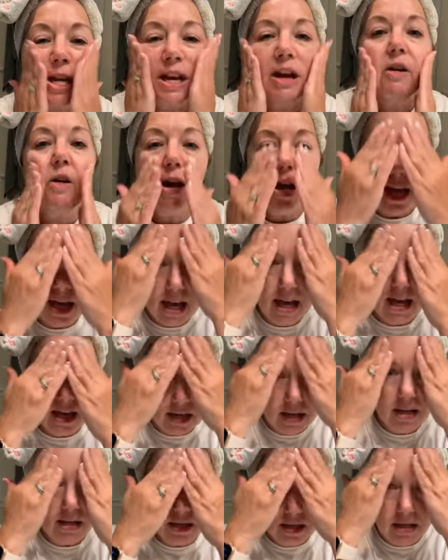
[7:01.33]
I go
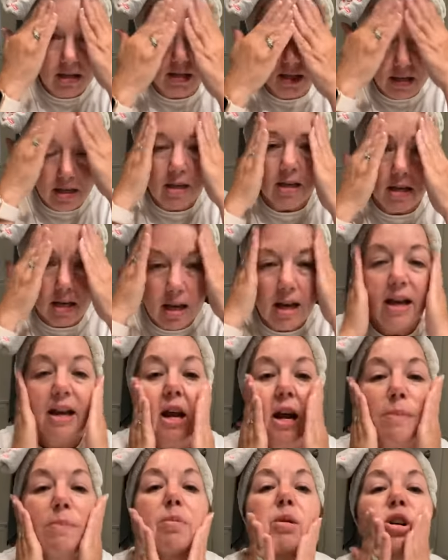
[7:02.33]
ahead
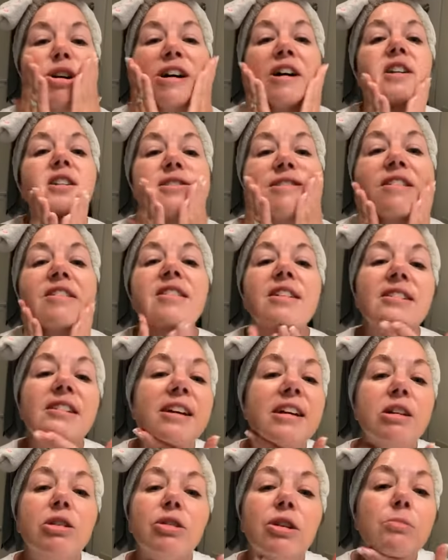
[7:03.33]
and I put the
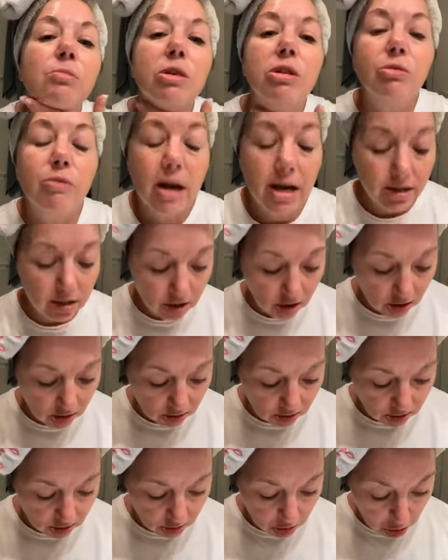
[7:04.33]
night cream with
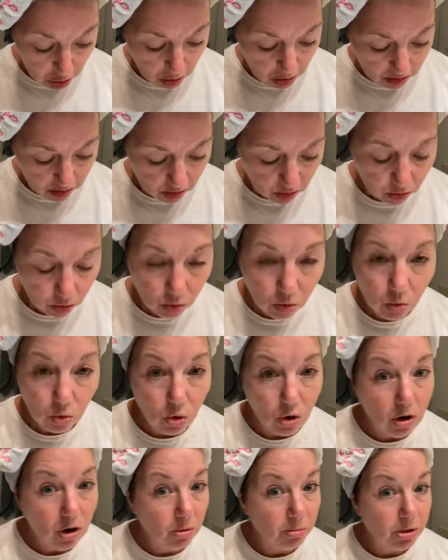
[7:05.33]
retinol,
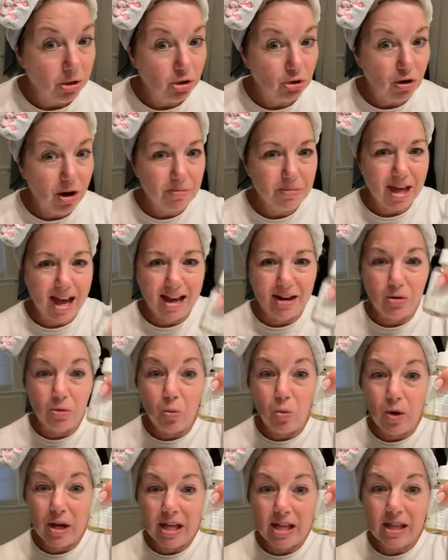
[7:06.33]
almost dropped that,
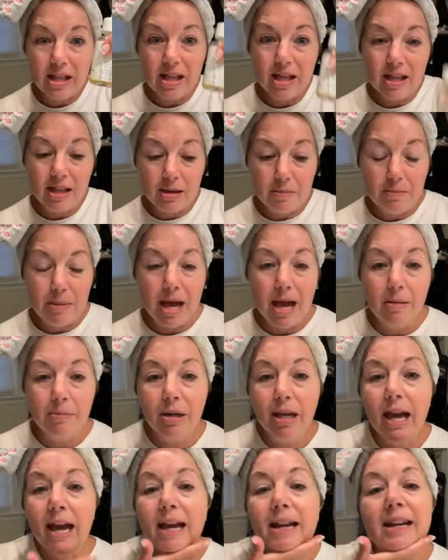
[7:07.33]
with the
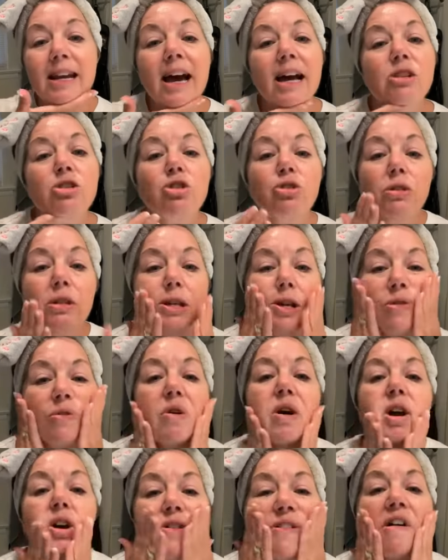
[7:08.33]
MK Naturally
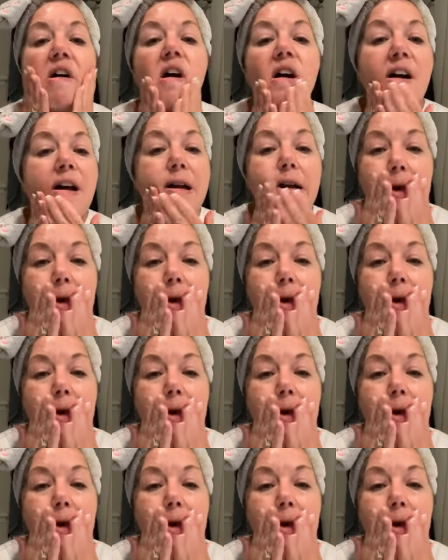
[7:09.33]
Oil.